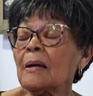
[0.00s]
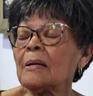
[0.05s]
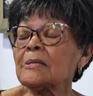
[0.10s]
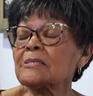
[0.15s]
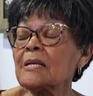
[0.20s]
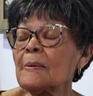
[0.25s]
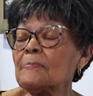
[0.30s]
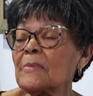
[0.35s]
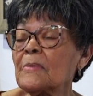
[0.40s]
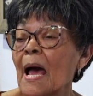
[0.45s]

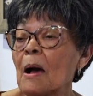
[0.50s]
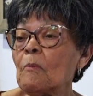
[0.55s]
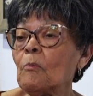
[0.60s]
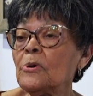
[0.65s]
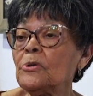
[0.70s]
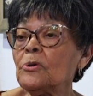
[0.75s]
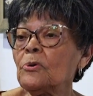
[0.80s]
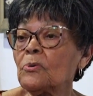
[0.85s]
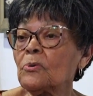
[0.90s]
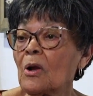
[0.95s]
sometimes
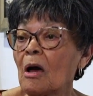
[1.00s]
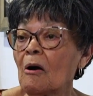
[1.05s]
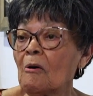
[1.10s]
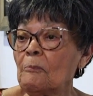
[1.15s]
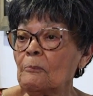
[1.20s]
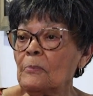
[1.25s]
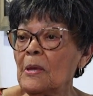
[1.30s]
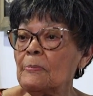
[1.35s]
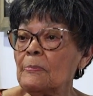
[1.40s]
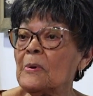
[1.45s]
when you
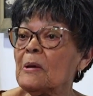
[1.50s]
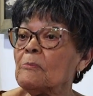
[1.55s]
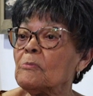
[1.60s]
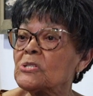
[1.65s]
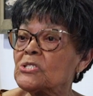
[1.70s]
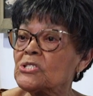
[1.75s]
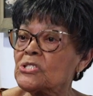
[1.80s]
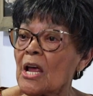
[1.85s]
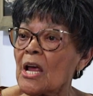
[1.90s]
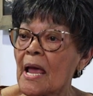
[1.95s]
love people, it
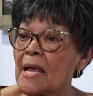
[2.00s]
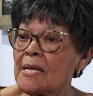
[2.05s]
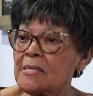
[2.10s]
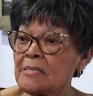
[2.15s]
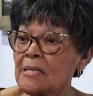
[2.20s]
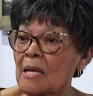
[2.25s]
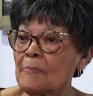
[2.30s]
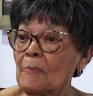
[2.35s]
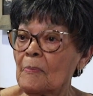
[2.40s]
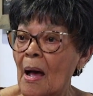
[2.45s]
would
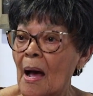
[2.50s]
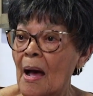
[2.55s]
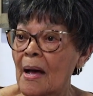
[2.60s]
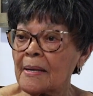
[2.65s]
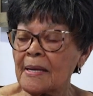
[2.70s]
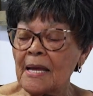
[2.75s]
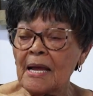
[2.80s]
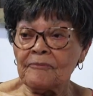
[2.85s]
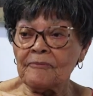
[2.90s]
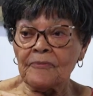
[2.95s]
change their
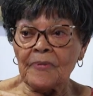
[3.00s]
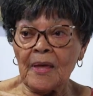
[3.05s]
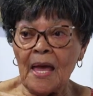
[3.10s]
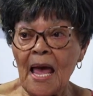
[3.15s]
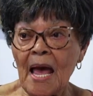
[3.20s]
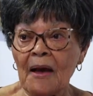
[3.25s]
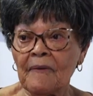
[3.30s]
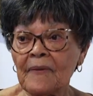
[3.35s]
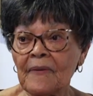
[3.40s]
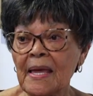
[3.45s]
mind. If they
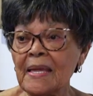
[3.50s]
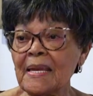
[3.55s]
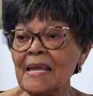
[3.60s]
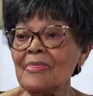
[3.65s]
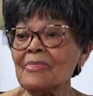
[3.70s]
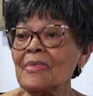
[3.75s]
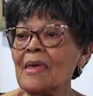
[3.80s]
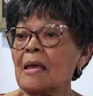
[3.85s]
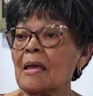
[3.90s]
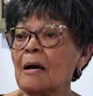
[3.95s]
have
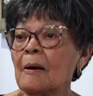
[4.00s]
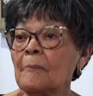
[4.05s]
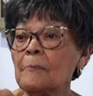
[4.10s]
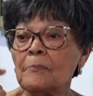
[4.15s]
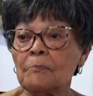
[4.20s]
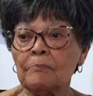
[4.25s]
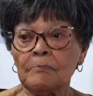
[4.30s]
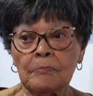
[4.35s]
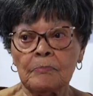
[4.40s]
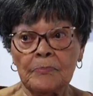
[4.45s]
anything up
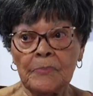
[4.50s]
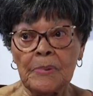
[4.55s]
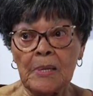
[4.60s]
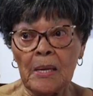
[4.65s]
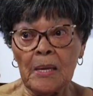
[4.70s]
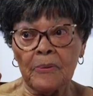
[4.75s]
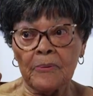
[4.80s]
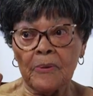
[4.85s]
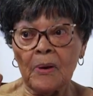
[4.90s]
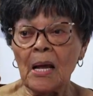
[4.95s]

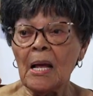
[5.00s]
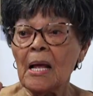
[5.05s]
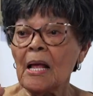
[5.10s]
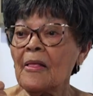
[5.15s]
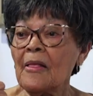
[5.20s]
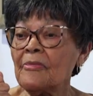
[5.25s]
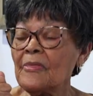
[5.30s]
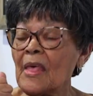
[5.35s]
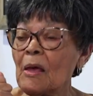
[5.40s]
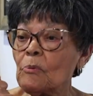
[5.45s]
here,
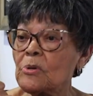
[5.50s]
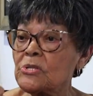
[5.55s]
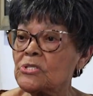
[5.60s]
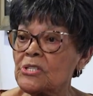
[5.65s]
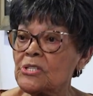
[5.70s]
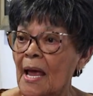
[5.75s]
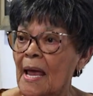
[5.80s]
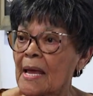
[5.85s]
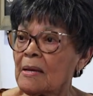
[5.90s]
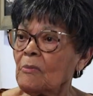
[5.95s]
they would
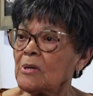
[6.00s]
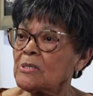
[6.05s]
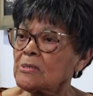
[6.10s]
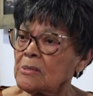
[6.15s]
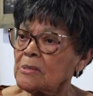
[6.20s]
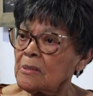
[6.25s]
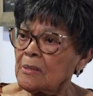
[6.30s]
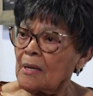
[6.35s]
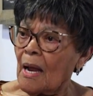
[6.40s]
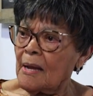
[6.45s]
change. Well,
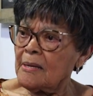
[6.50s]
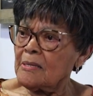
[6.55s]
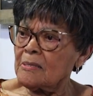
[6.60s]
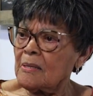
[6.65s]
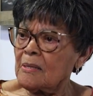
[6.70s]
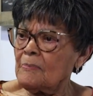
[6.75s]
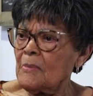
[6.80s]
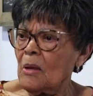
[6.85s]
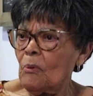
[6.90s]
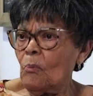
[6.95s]
it's nice
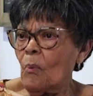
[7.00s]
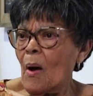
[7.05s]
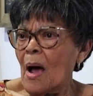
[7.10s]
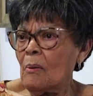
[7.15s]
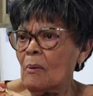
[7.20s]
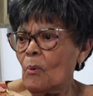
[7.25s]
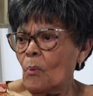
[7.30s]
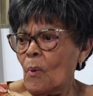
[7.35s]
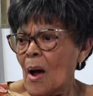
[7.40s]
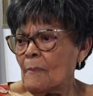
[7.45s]
to me. Why
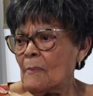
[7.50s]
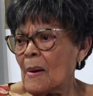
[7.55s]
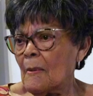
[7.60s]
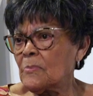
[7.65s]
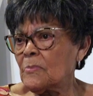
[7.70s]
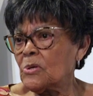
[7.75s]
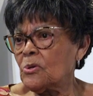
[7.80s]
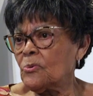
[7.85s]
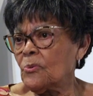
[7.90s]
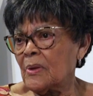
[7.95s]
am I
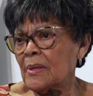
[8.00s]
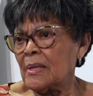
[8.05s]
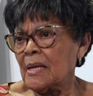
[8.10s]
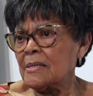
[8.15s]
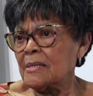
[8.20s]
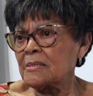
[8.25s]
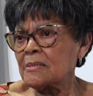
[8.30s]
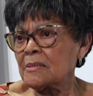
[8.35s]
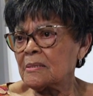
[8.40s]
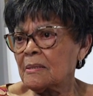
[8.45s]
doing
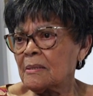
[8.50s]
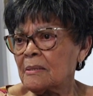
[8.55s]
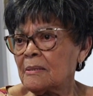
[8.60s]
this?